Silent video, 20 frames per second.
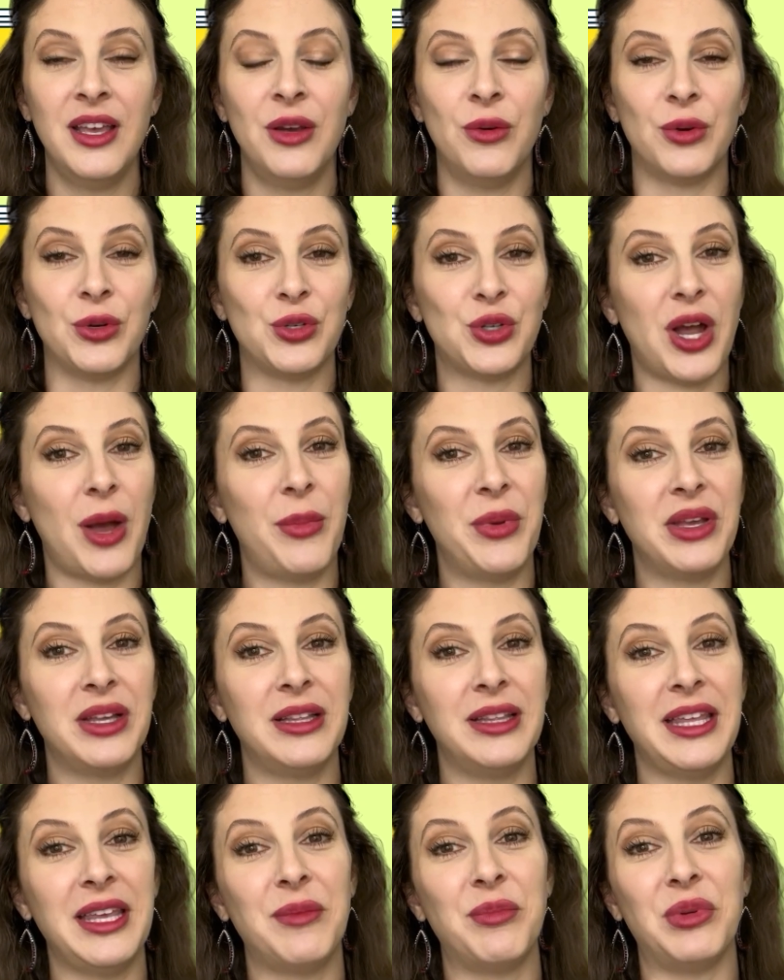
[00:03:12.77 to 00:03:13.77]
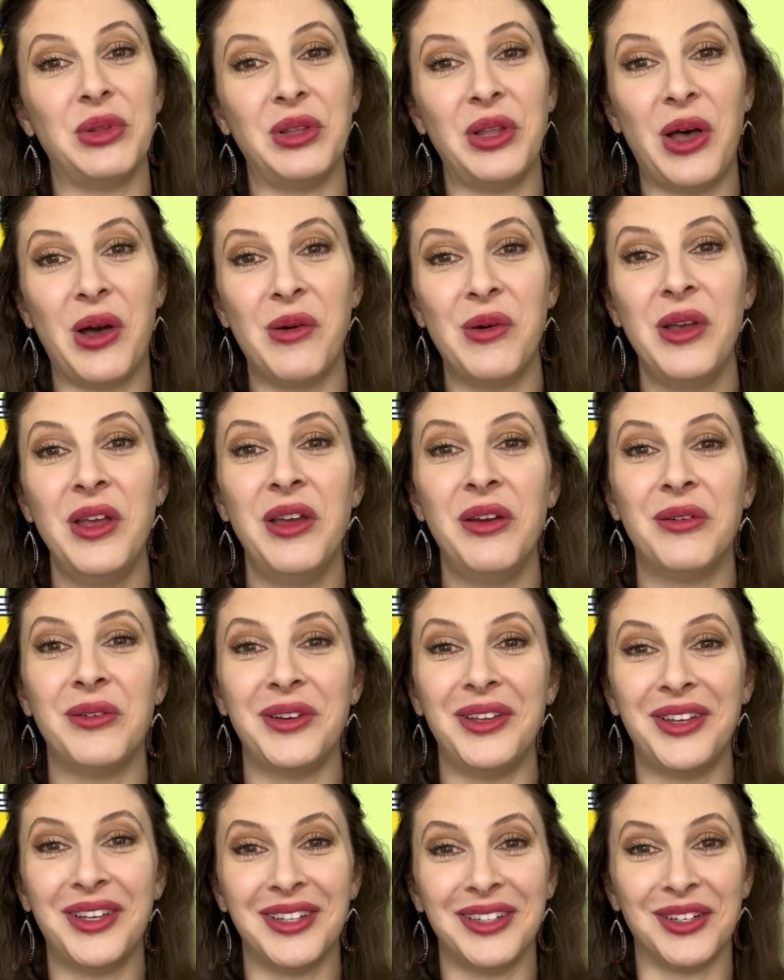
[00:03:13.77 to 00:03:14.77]
We're dropping a link below where
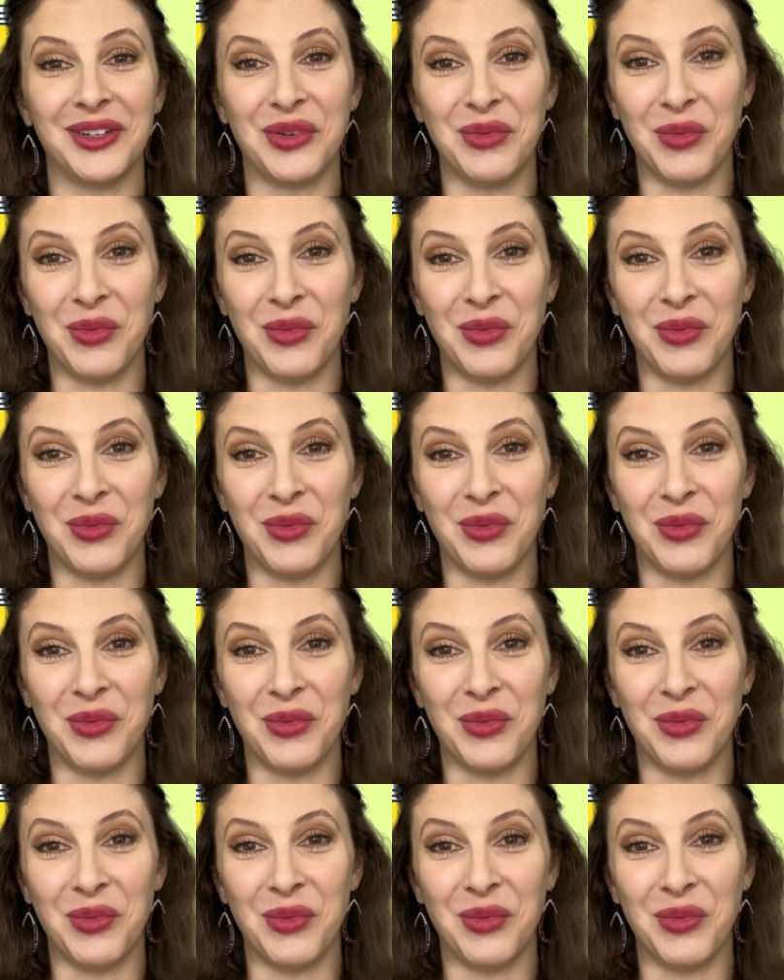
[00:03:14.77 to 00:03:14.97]
you can learn